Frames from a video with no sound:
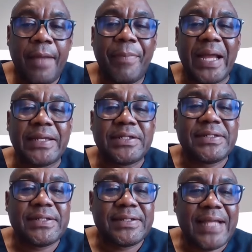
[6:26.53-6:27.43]
But
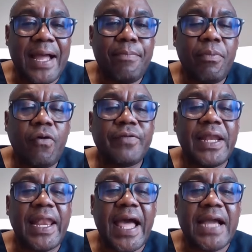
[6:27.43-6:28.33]
some of the
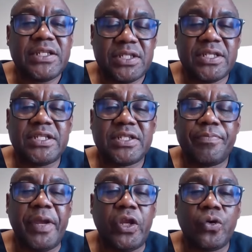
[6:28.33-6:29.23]
large
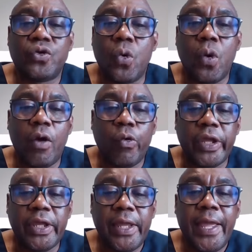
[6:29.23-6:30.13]
cysts may not go
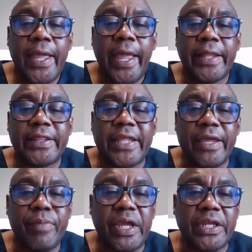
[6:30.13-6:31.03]
away, and
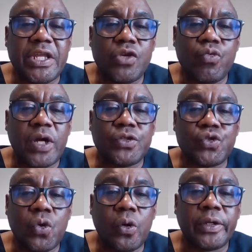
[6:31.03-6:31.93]
they may need what is
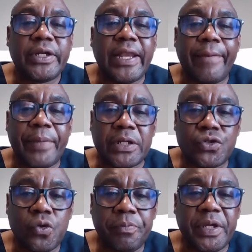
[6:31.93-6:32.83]
called
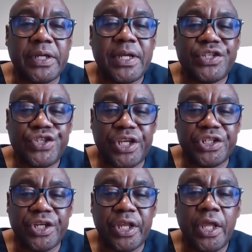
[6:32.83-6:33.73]
laparoscopic
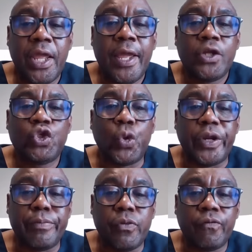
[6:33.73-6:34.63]
surgery to
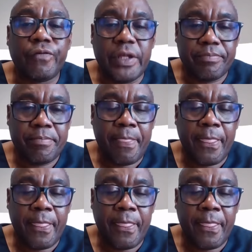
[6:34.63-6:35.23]
remove them.